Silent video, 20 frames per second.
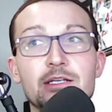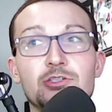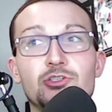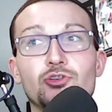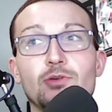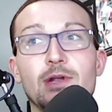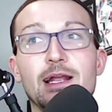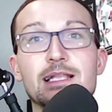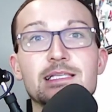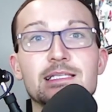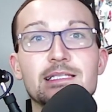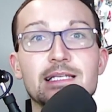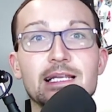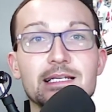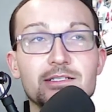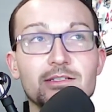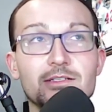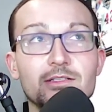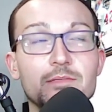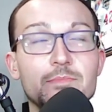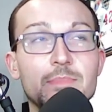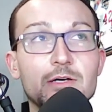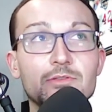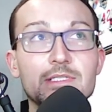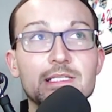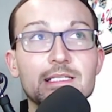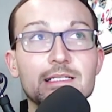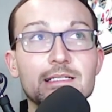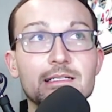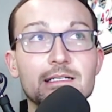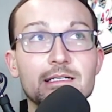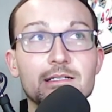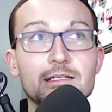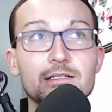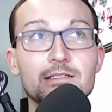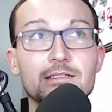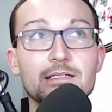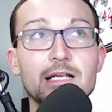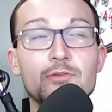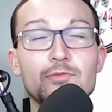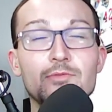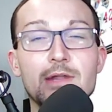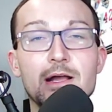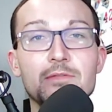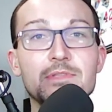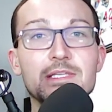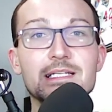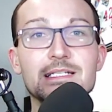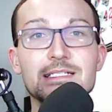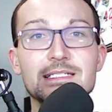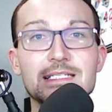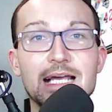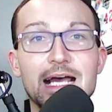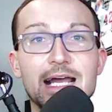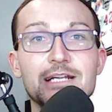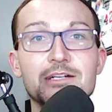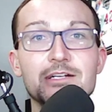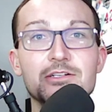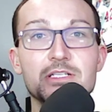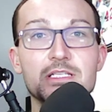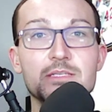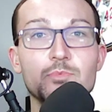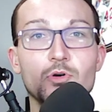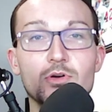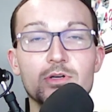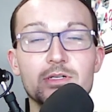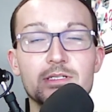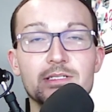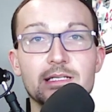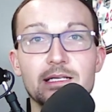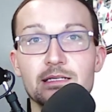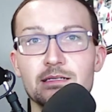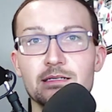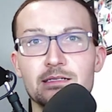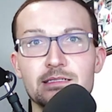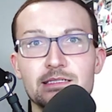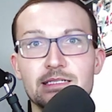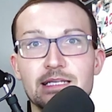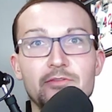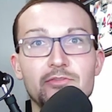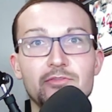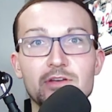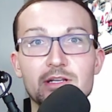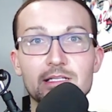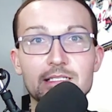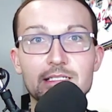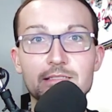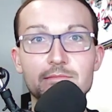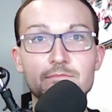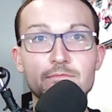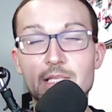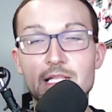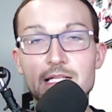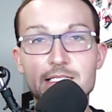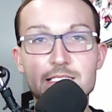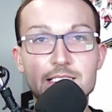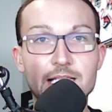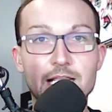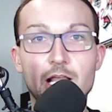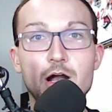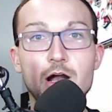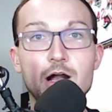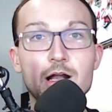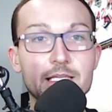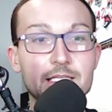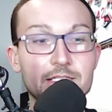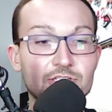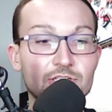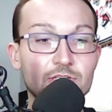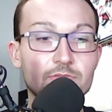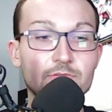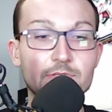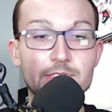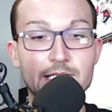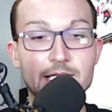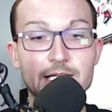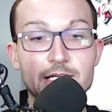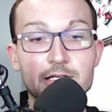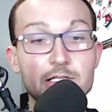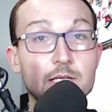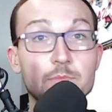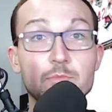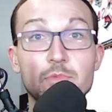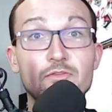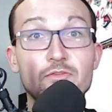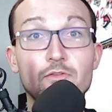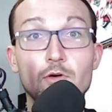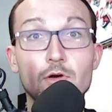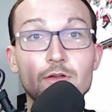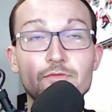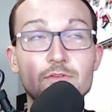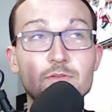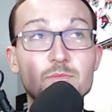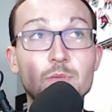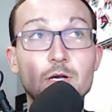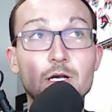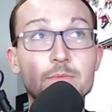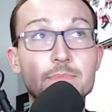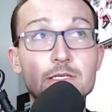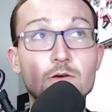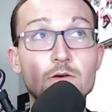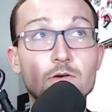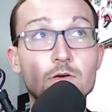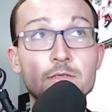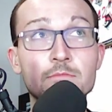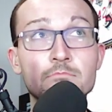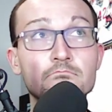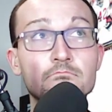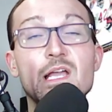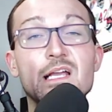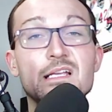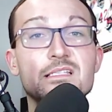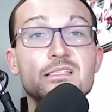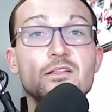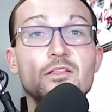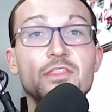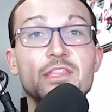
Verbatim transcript: transcendental amount the, or around the entire sport. Uh, definitely, it's like hockey should retire number four for Bobby Orr. I still